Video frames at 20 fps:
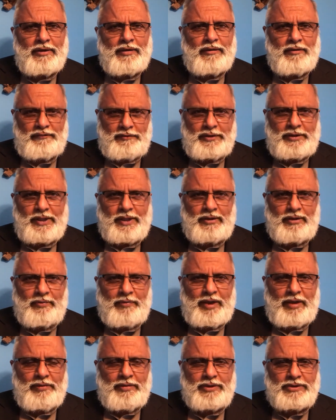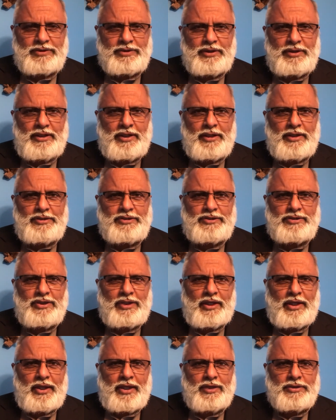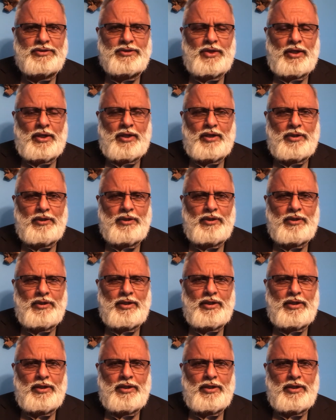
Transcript: of the Ten Commandments. He had sinned against God.